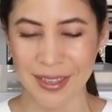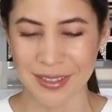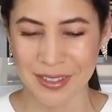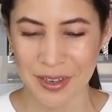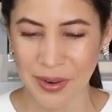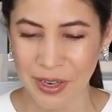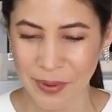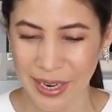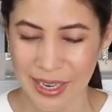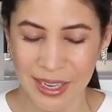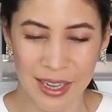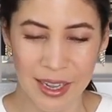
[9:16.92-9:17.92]
So
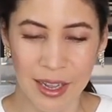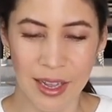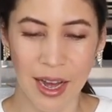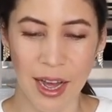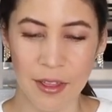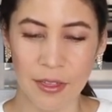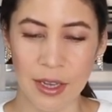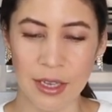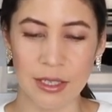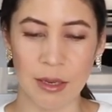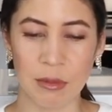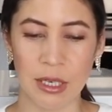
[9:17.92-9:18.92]
anyway, I
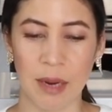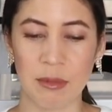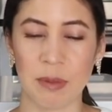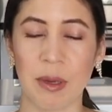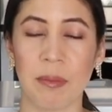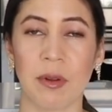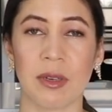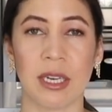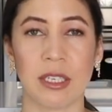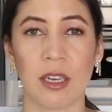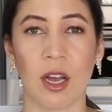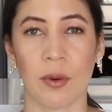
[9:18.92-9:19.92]
think sometimes people
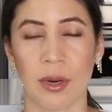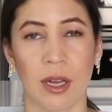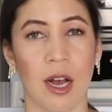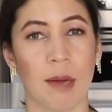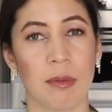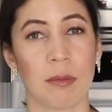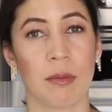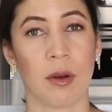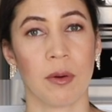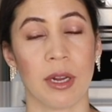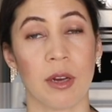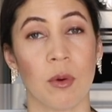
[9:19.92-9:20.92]
need to go into goblin
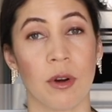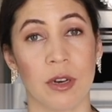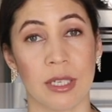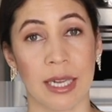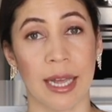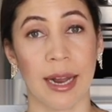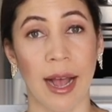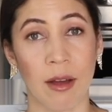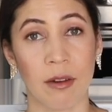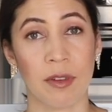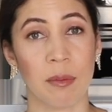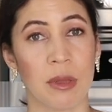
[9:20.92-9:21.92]
mode in order to get
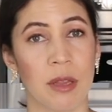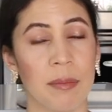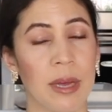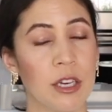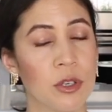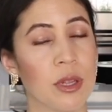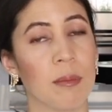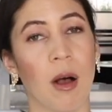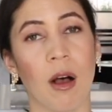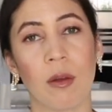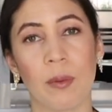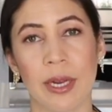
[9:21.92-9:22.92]
out of it, but the pendulum
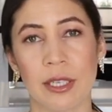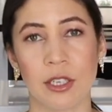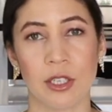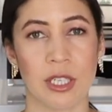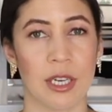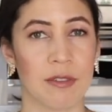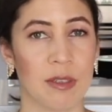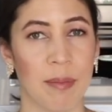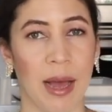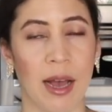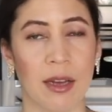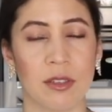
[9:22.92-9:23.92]
always shifts
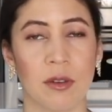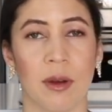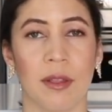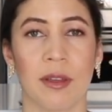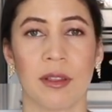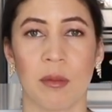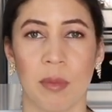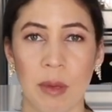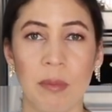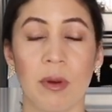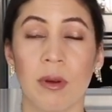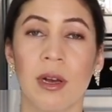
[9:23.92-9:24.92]
back. So I think the
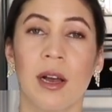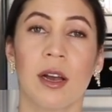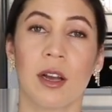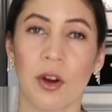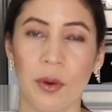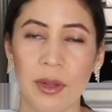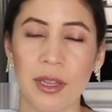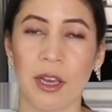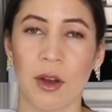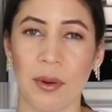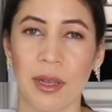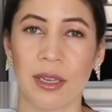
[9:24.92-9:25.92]
people currently
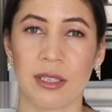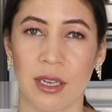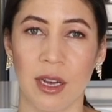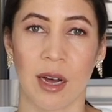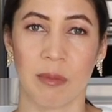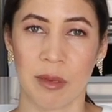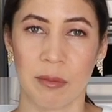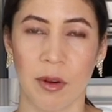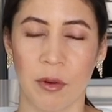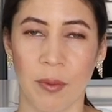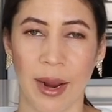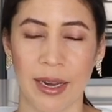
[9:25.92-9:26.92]
going into goblin
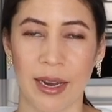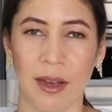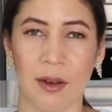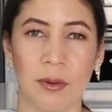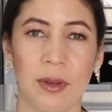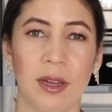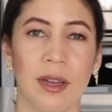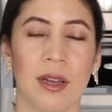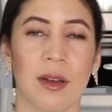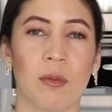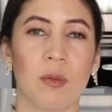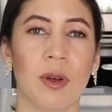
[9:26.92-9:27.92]
mode right now
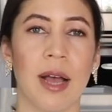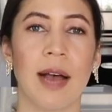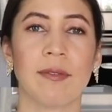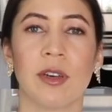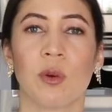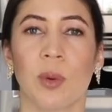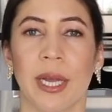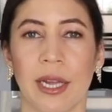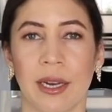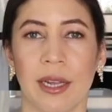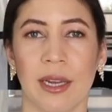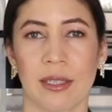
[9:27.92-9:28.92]
will have an
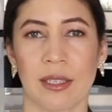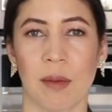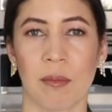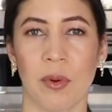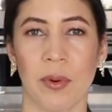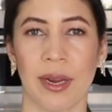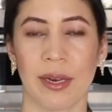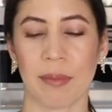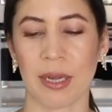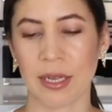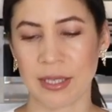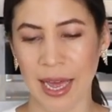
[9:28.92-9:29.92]
awakening at some point,
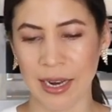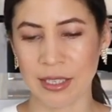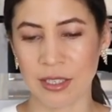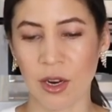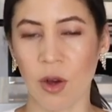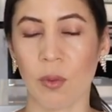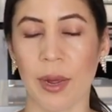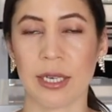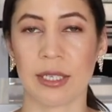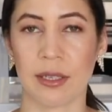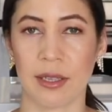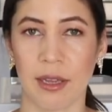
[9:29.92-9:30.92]
because that is no way
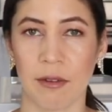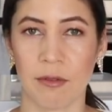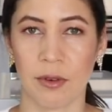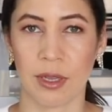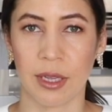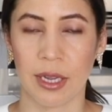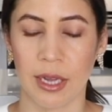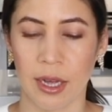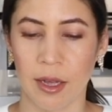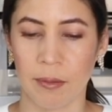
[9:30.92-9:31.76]
to live, really.